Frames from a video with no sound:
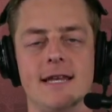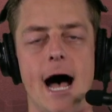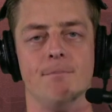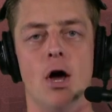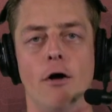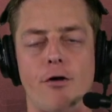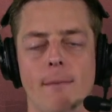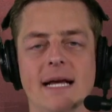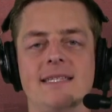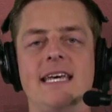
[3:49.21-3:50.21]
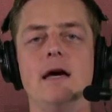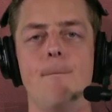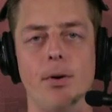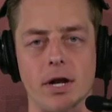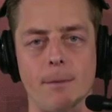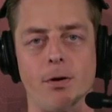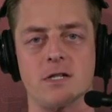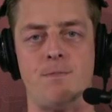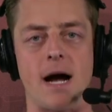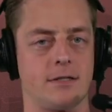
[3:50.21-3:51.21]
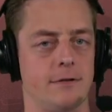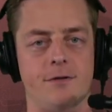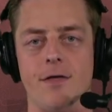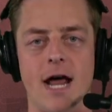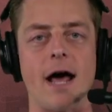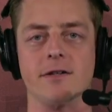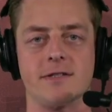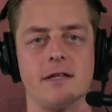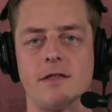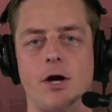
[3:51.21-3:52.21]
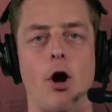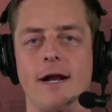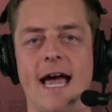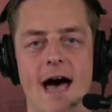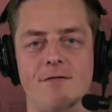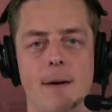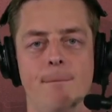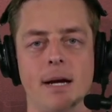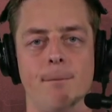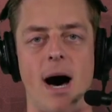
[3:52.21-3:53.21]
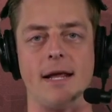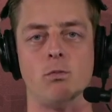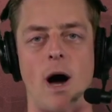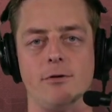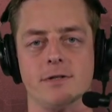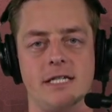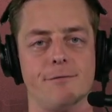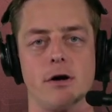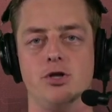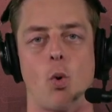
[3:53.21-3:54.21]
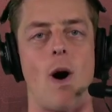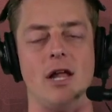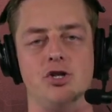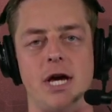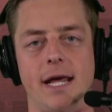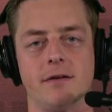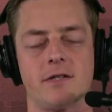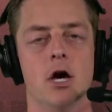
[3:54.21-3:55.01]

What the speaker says: Now, from a team-building perspective, do the Niners think that they already have that big-bodied wide receiver in Jauan Jennings,